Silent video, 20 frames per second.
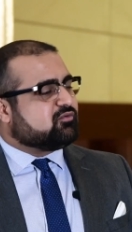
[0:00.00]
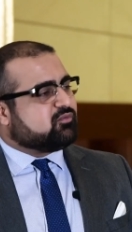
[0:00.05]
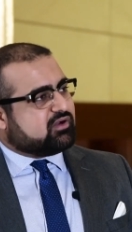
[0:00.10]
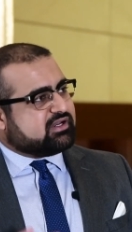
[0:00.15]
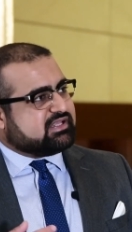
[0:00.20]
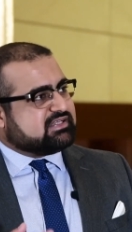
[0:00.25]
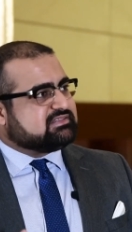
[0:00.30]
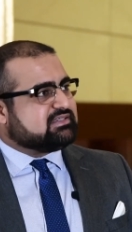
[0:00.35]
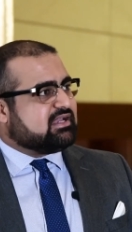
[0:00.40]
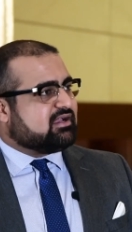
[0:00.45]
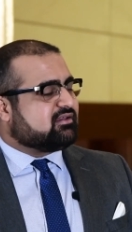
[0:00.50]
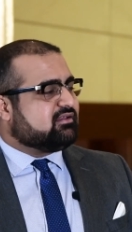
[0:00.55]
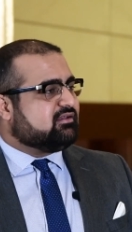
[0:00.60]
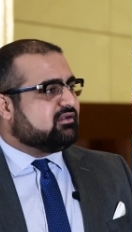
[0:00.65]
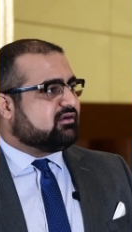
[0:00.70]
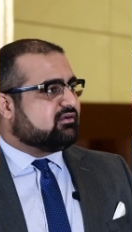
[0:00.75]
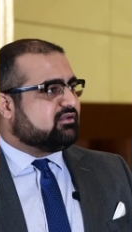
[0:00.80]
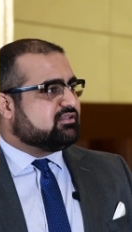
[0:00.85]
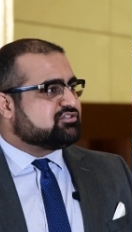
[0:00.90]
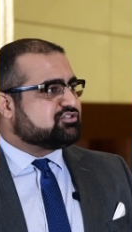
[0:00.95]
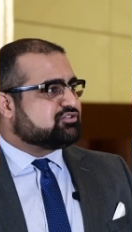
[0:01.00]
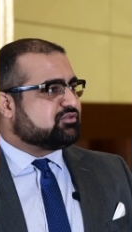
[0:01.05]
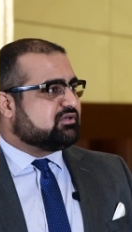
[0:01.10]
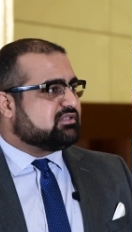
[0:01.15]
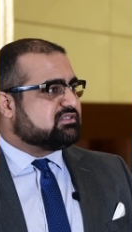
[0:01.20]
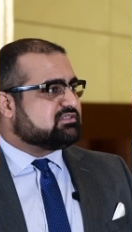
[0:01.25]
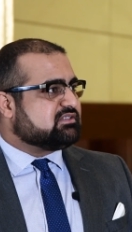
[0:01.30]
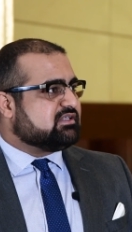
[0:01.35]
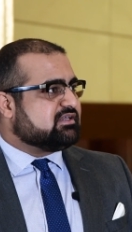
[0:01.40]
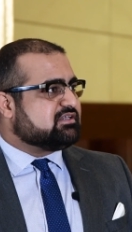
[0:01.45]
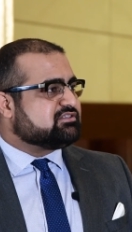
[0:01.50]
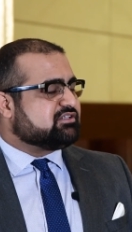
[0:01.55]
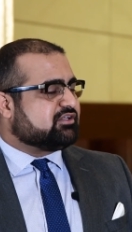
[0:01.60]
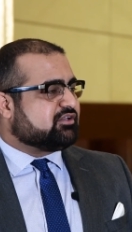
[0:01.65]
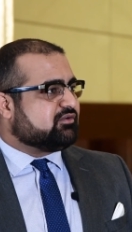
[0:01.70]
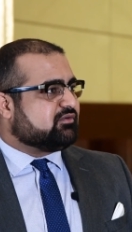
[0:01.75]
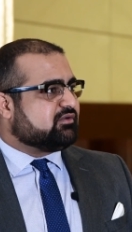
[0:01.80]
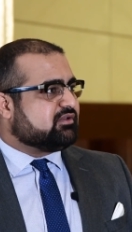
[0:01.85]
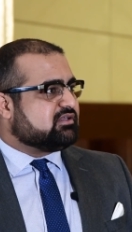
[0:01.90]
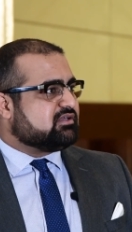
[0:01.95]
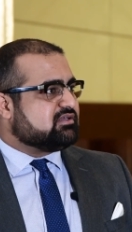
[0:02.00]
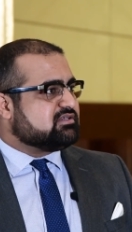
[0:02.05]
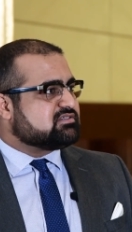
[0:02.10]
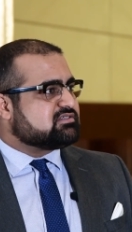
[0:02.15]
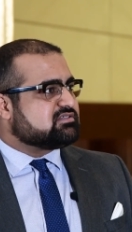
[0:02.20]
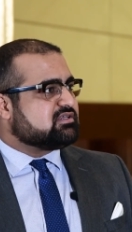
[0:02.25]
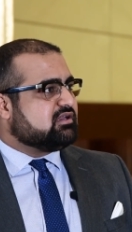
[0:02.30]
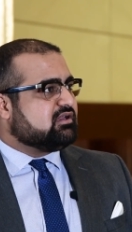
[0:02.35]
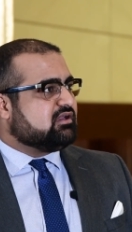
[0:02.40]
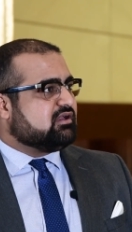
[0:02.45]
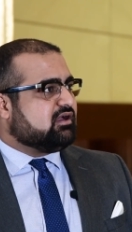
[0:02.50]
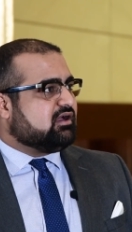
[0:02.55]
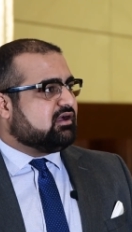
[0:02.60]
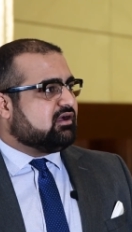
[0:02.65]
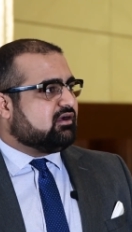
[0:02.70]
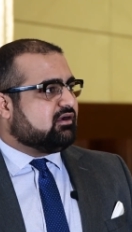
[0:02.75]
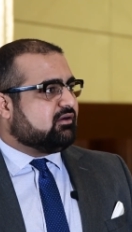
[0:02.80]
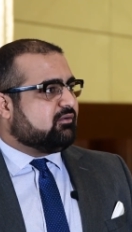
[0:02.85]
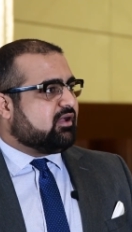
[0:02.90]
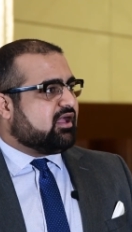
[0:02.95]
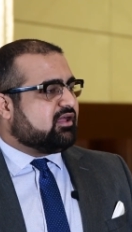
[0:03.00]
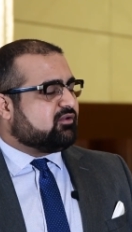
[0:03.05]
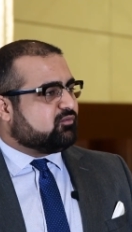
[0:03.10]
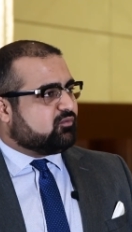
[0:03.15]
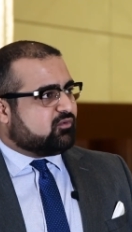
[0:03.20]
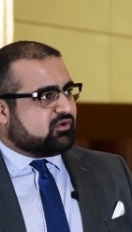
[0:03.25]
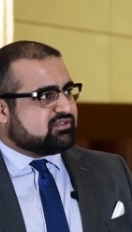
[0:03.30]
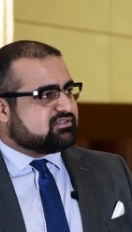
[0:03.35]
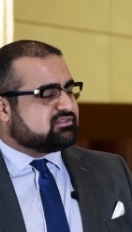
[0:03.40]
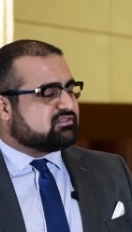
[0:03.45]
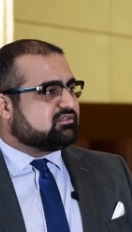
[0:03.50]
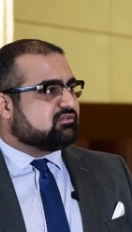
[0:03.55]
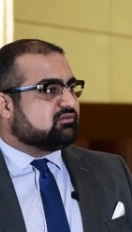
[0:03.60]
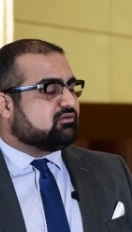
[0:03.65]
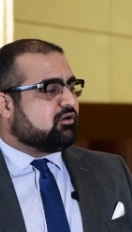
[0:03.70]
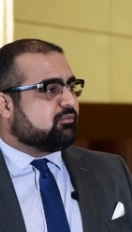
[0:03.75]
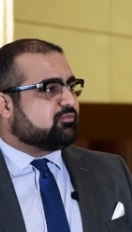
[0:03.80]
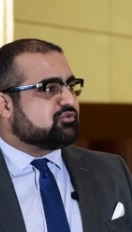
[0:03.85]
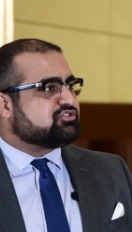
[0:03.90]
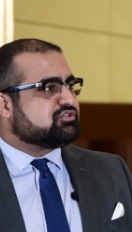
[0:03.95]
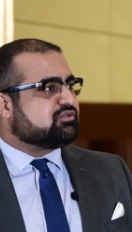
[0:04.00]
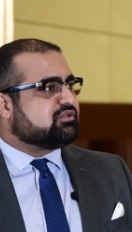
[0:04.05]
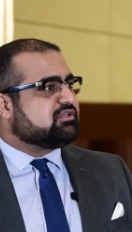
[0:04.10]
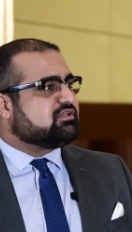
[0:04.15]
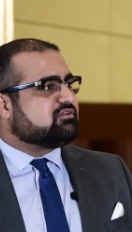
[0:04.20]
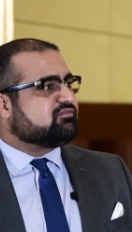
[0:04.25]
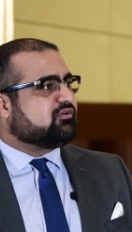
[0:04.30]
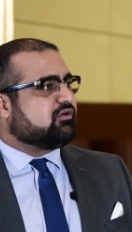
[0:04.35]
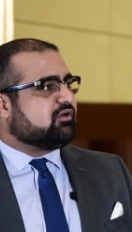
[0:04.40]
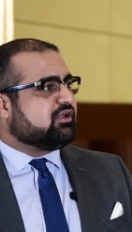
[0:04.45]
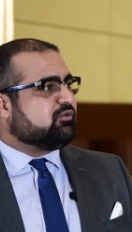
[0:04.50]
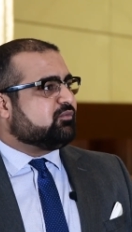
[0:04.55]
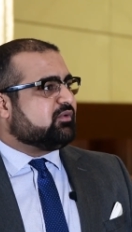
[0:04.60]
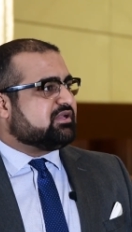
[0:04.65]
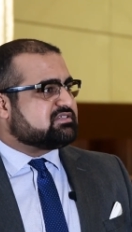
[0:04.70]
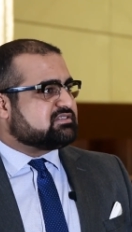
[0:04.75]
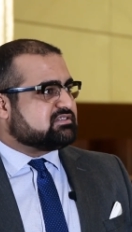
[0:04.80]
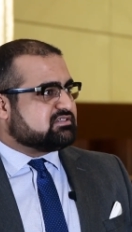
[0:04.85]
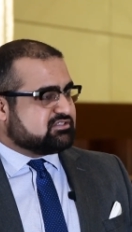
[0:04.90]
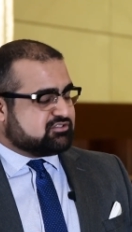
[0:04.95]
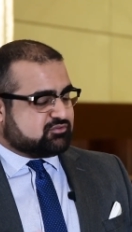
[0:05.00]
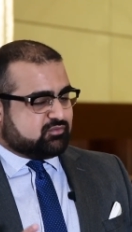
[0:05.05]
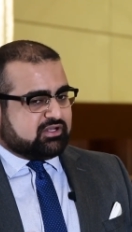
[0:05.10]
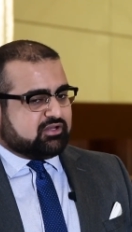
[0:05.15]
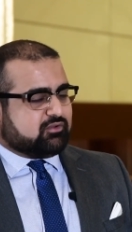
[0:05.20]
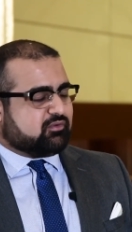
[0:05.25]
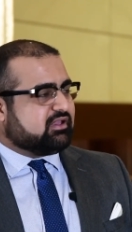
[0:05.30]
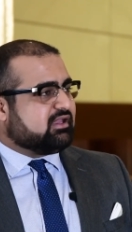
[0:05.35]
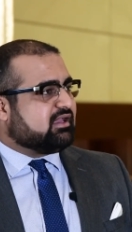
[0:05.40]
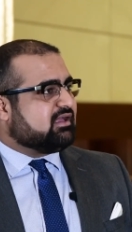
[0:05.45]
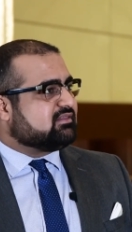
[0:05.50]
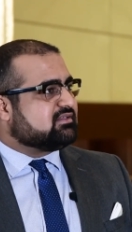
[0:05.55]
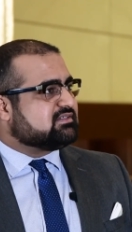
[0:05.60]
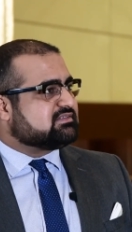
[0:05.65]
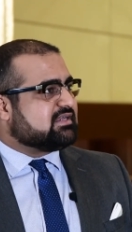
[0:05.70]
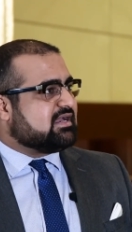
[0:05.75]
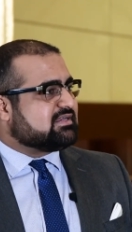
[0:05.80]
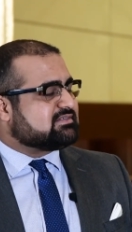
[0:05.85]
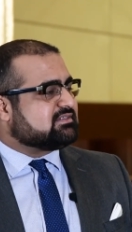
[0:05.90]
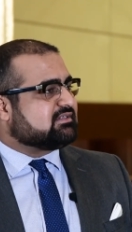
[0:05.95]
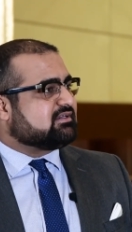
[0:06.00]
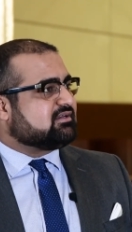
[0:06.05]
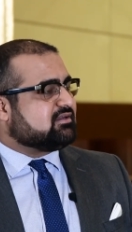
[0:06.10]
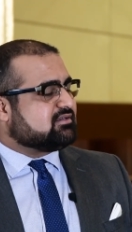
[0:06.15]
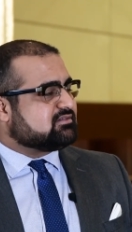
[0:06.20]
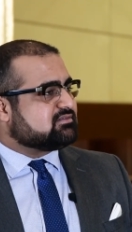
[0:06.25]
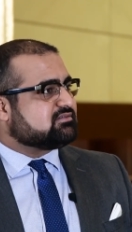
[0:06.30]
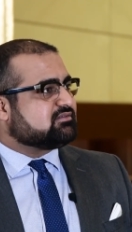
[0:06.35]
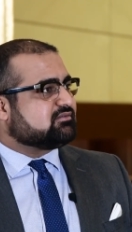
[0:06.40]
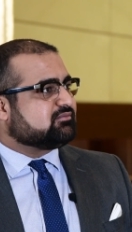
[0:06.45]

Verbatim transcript: what exactly are insurance-linked securities uh, and what is the opportunity for investors when looking at this asset class?